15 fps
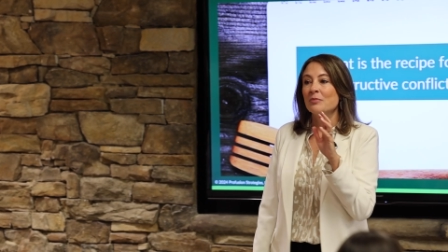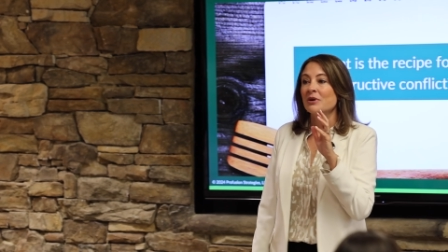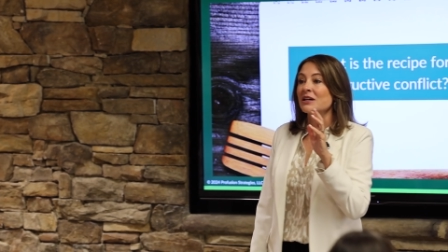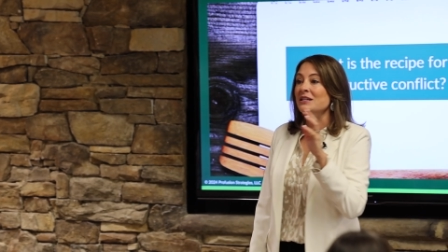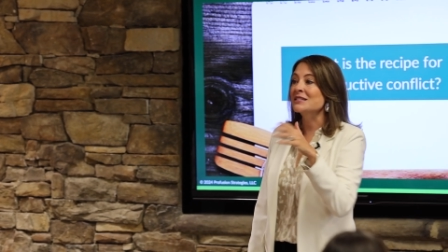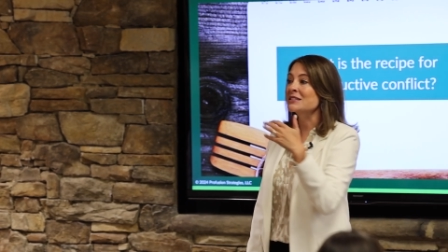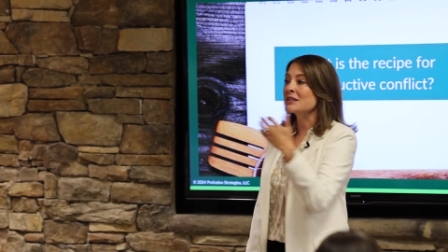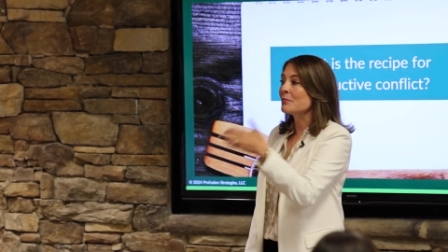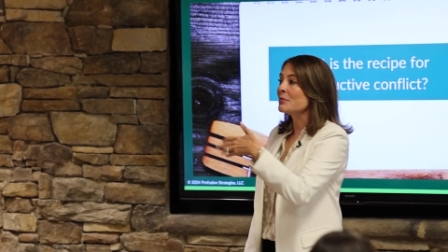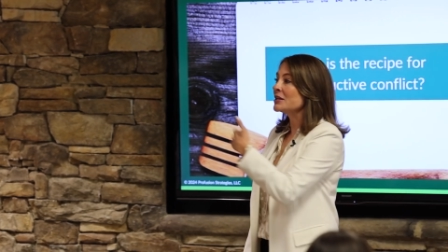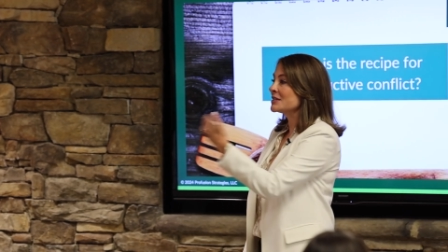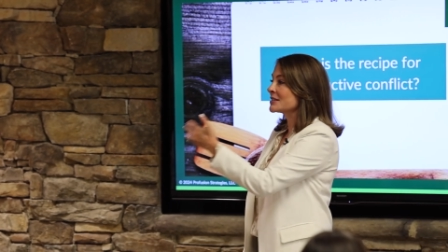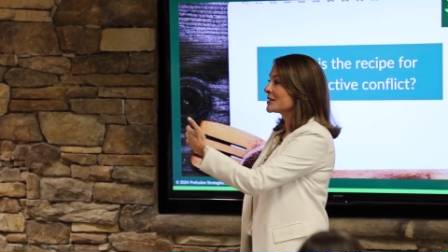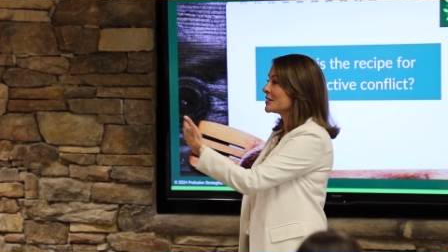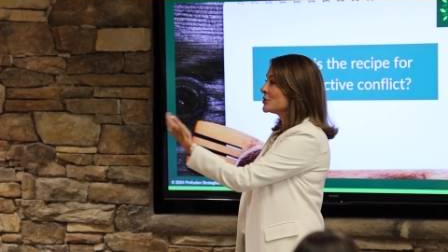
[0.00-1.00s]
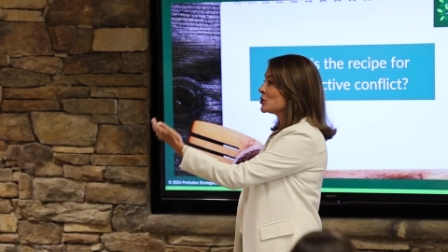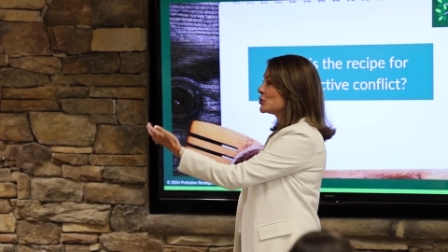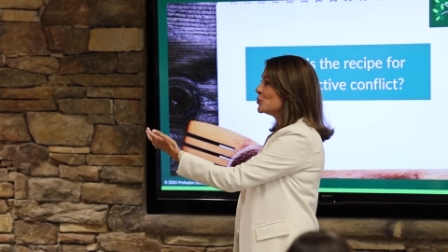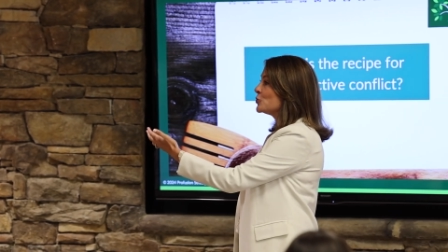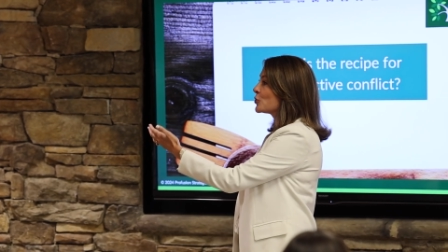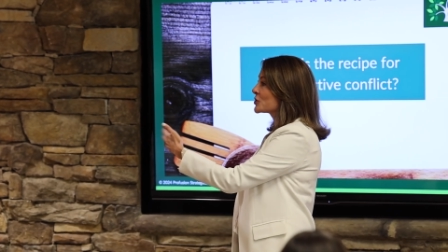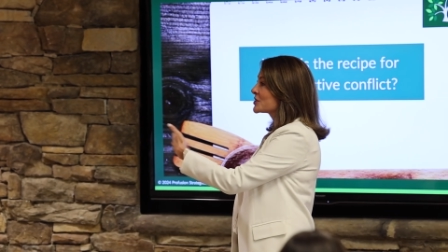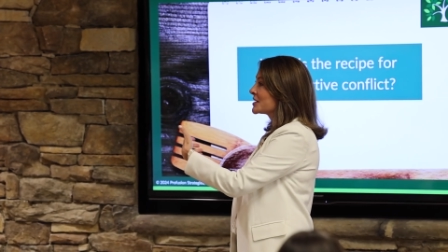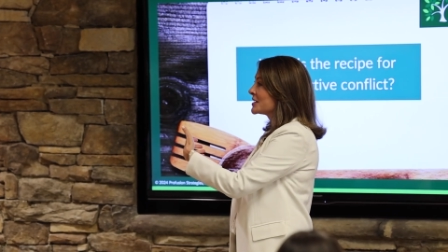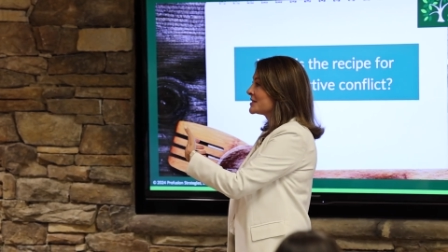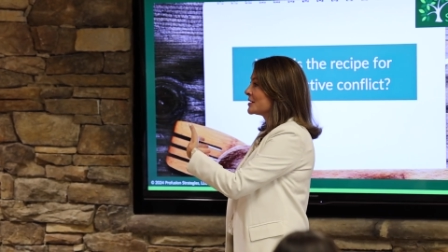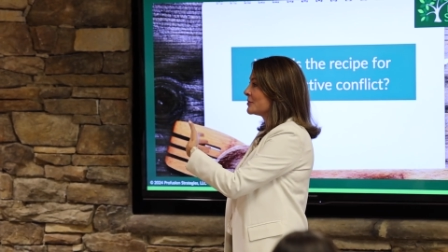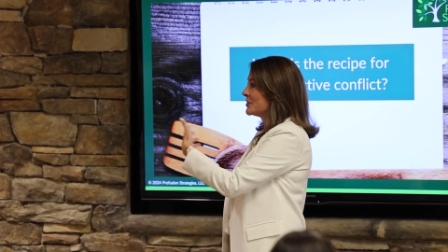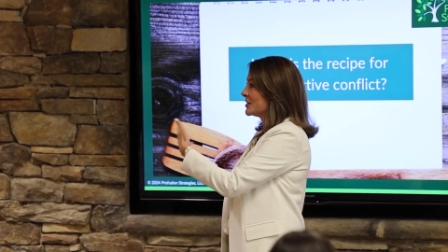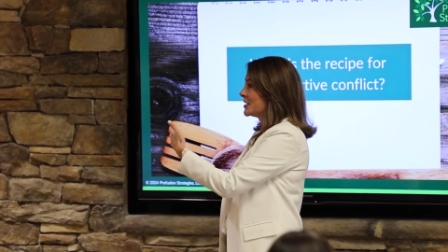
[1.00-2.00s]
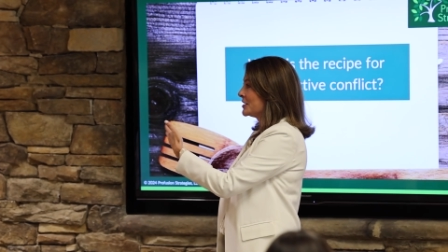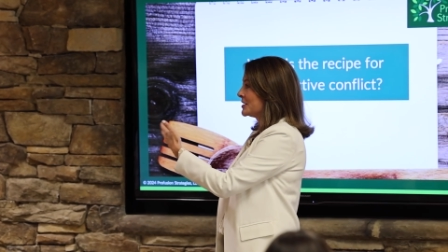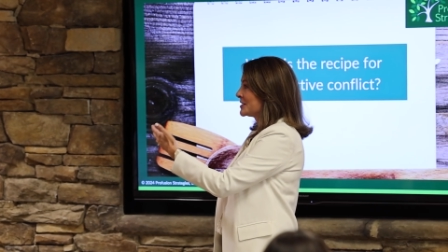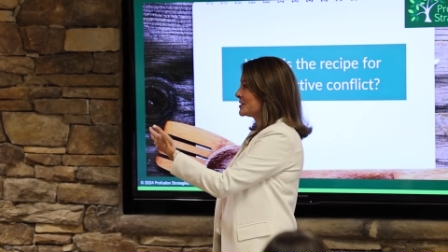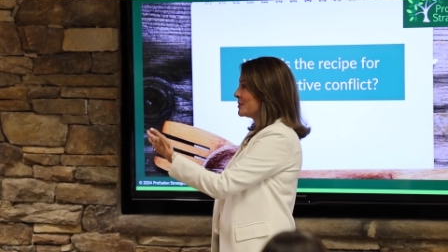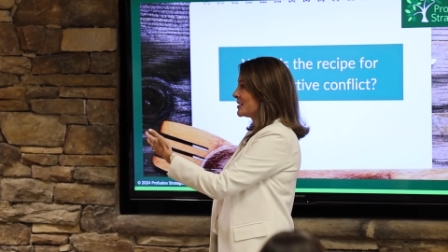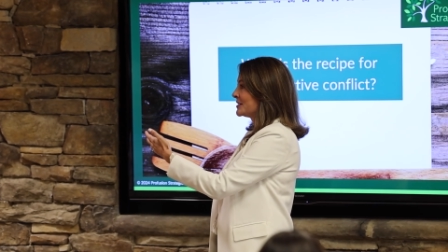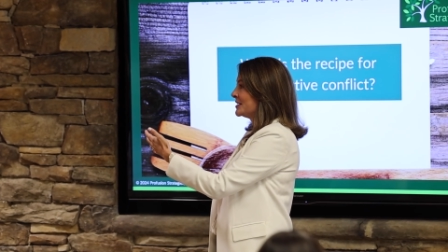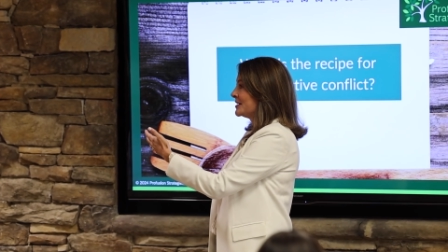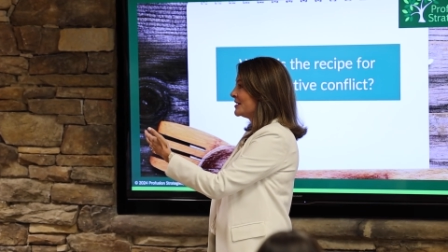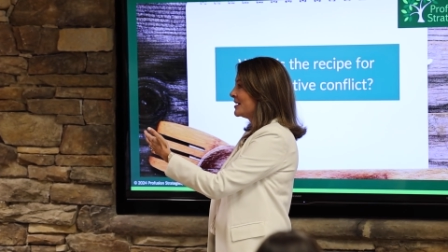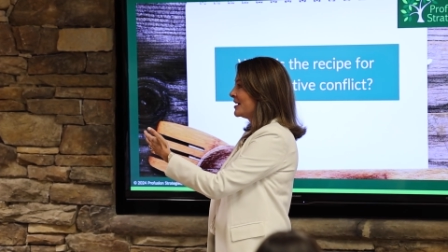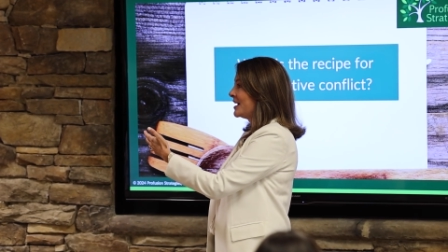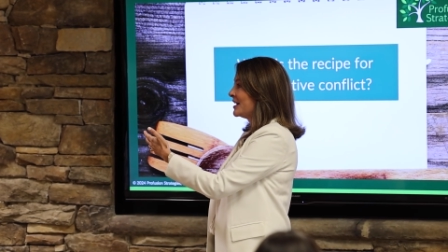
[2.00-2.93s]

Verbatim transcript: Because somebody's gonna do or say something unexpected.